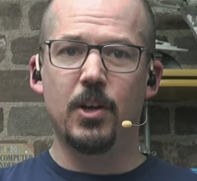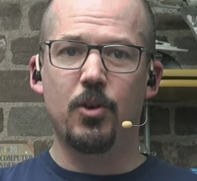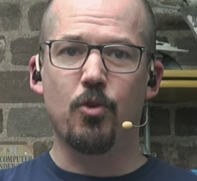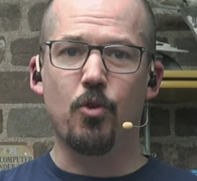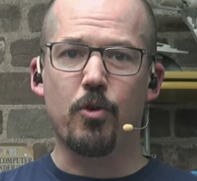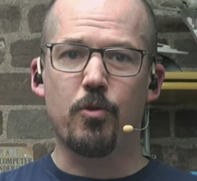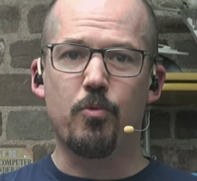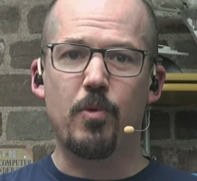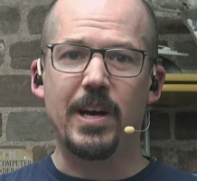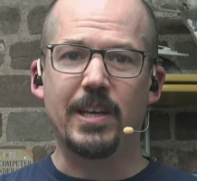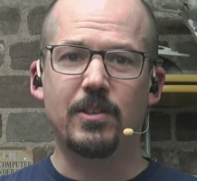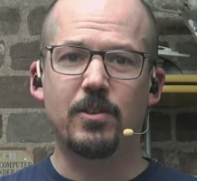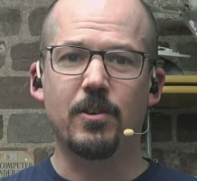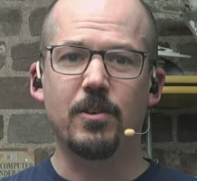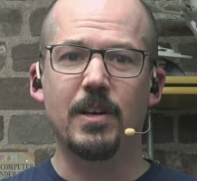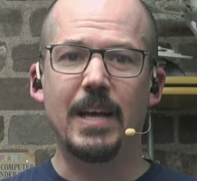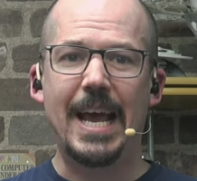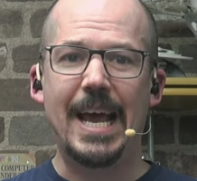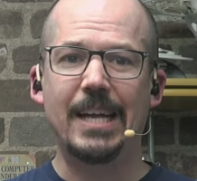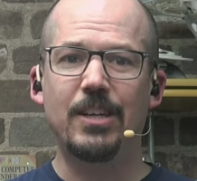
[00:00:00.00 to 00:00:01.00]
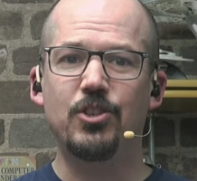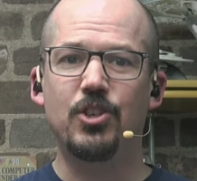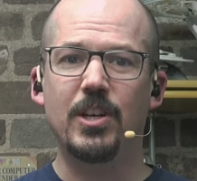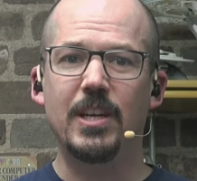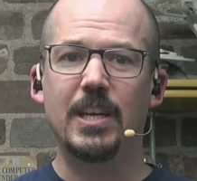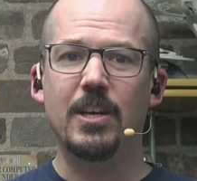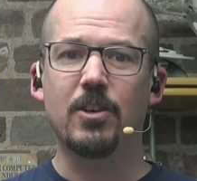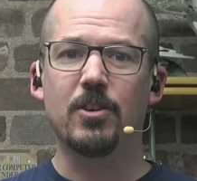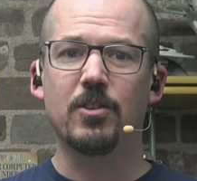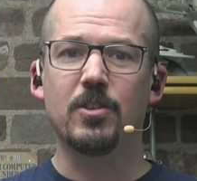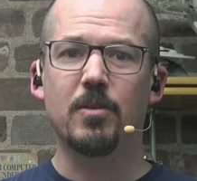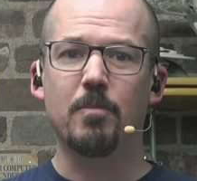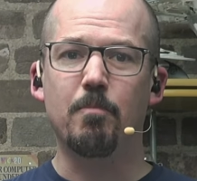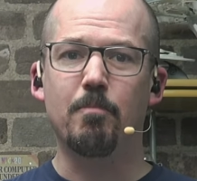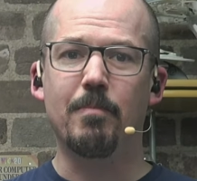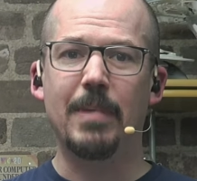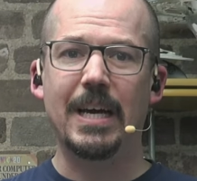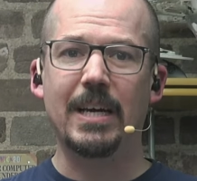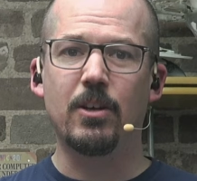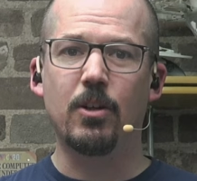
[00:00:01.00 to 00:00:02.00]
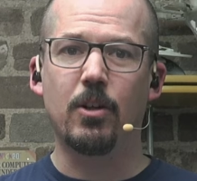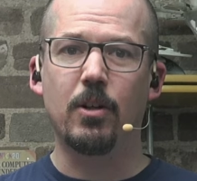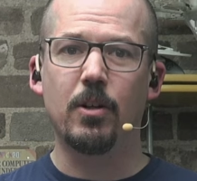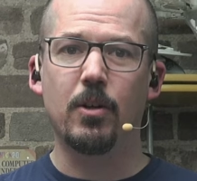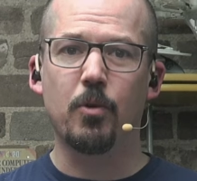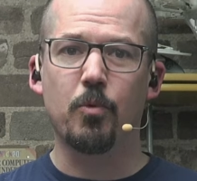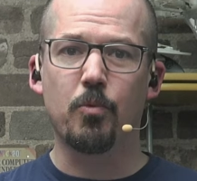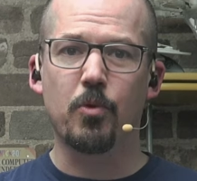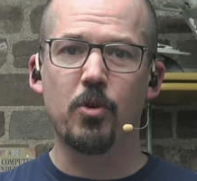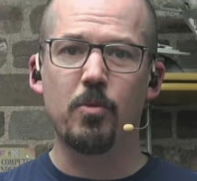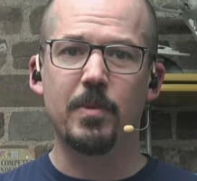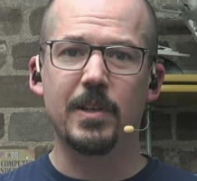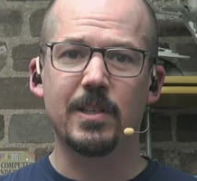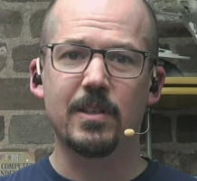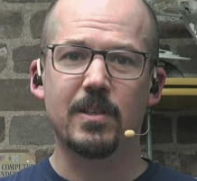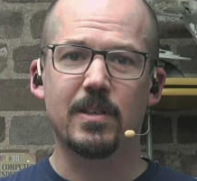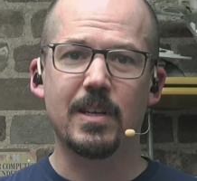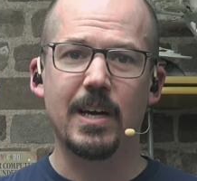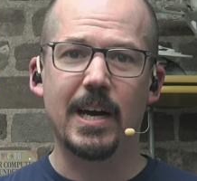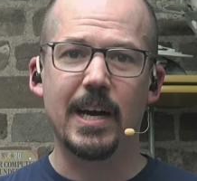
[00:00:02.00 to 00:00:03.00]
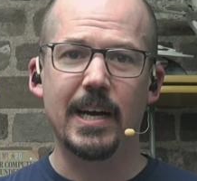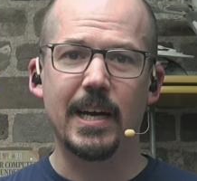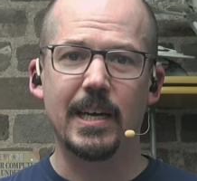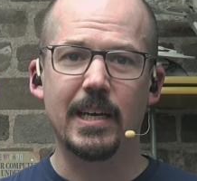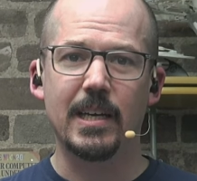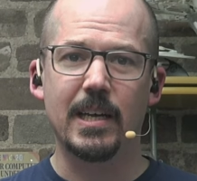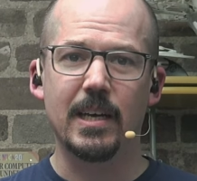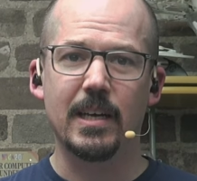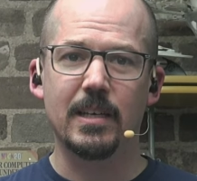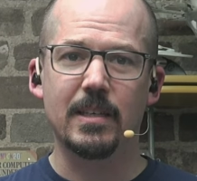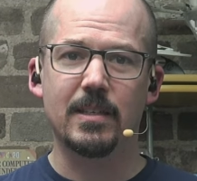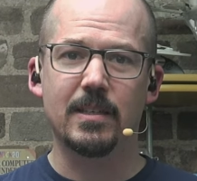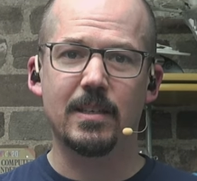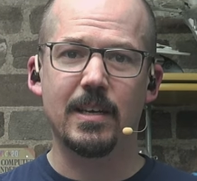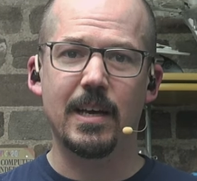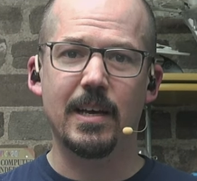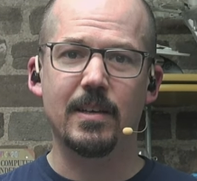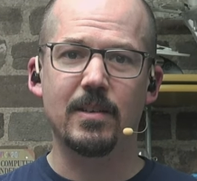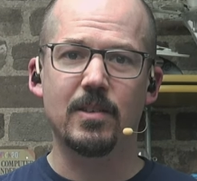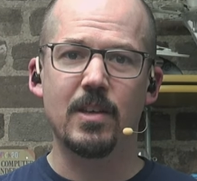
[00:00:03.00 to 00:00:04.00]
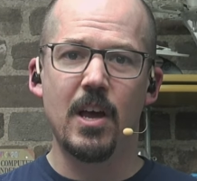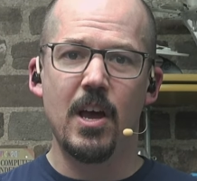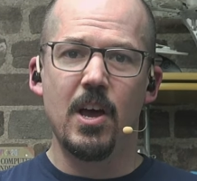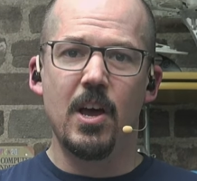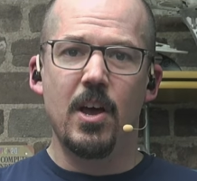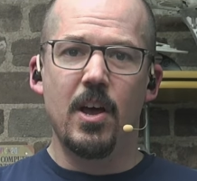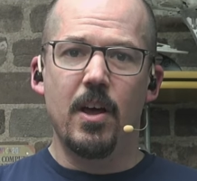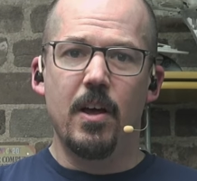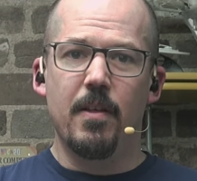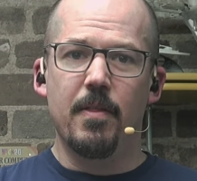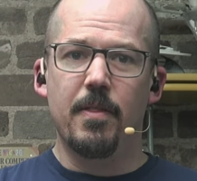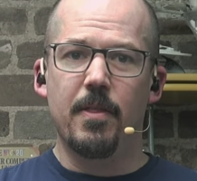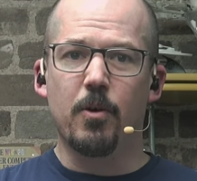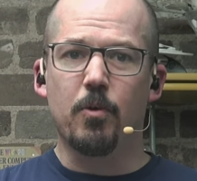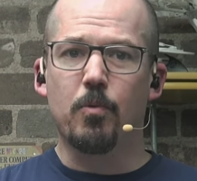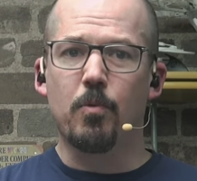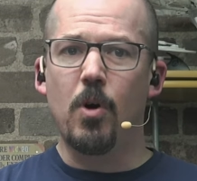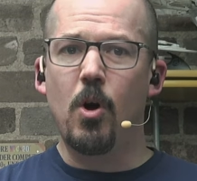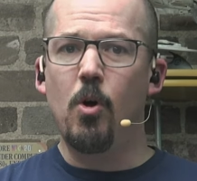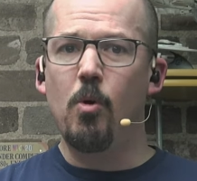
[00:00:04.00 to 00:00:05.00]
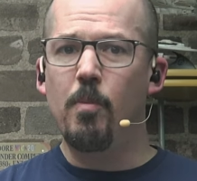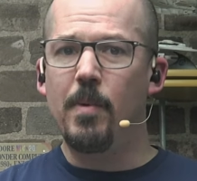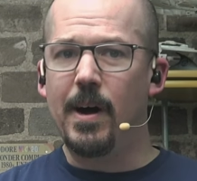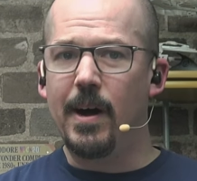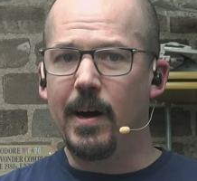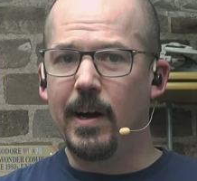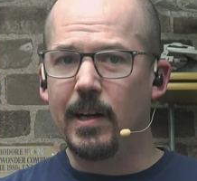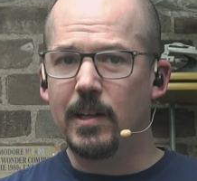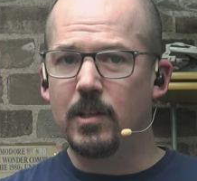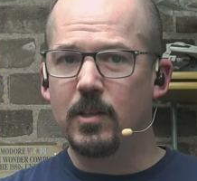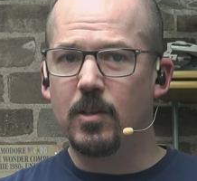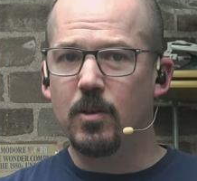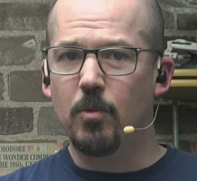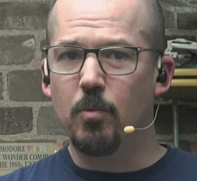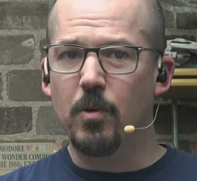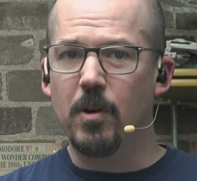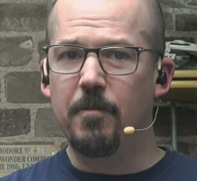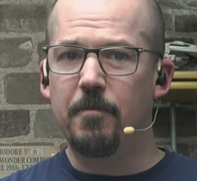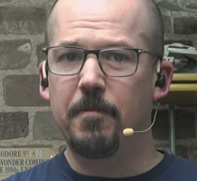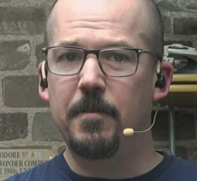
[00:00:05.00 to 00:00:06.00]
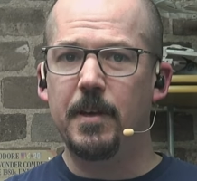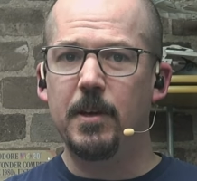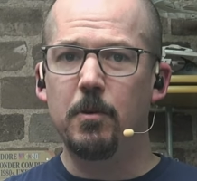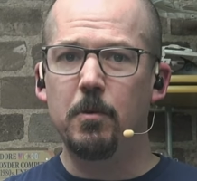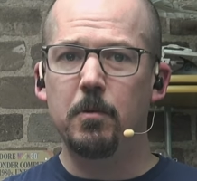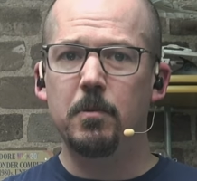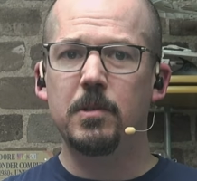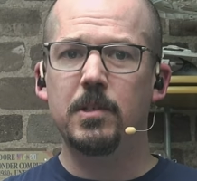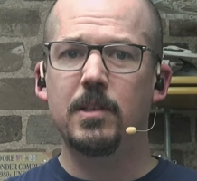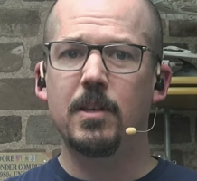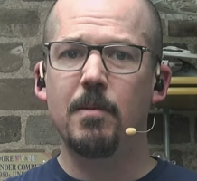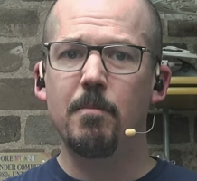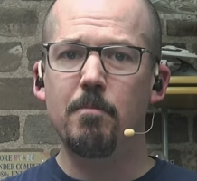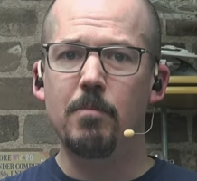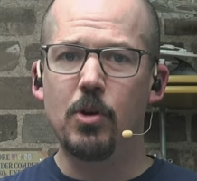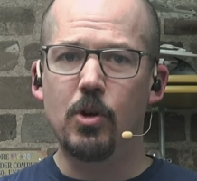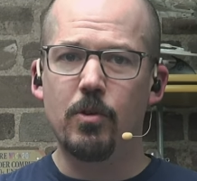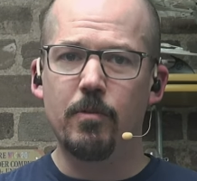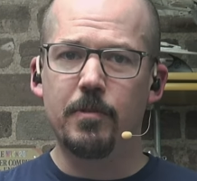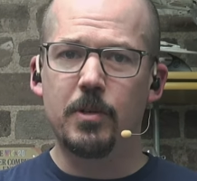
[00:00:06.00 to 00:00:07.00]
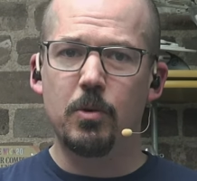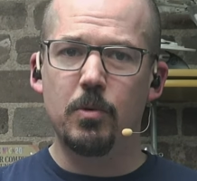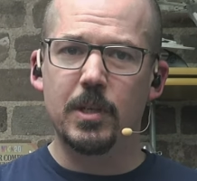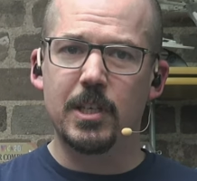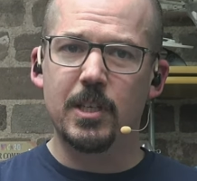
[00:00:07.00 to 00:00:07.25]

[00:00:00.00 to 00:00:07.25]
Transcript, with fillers: Northwestern engineers Michael Rubenstein says, the robots refuse to move to